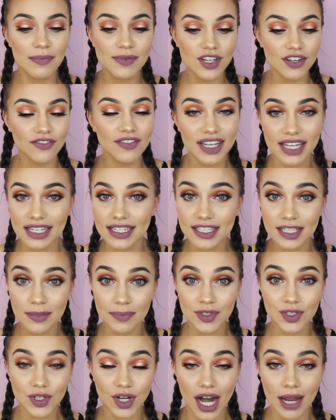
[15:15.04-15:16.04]
Don't forget to
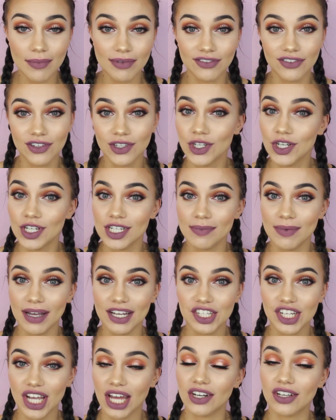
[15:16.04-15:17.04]
subscribe if you're new to my
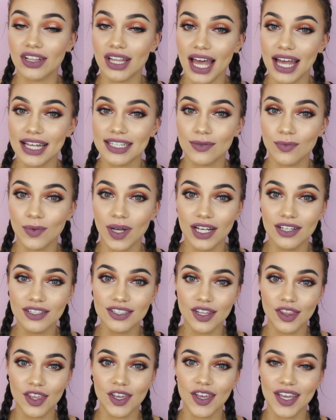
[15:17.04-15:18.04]
channel as well,
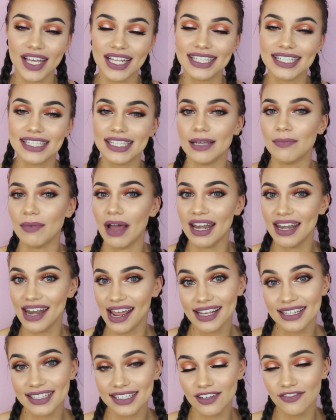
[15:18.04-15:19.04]
so that you can see my
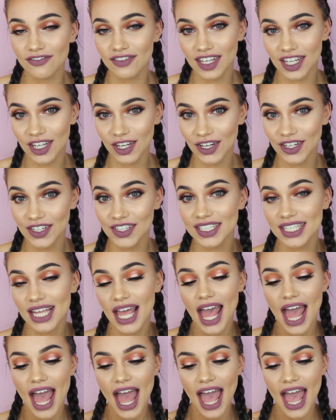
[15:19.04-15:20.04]
next videos.
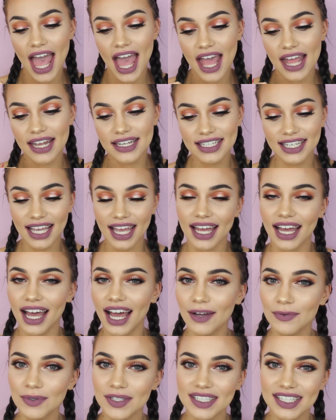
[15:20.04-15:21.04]
And yeah,
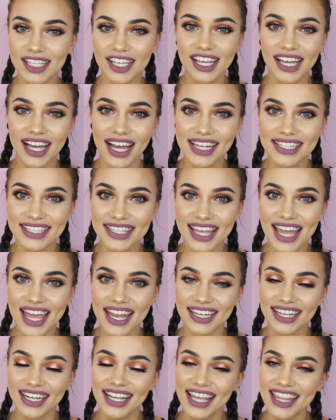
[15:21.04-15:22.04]
I will see you guys
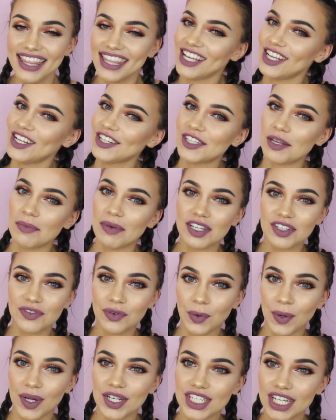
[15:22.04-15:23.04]
then. Thank you so much
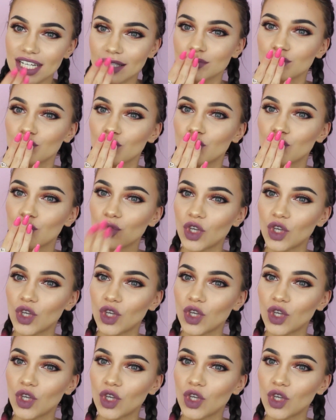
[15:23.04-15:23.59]
for watching.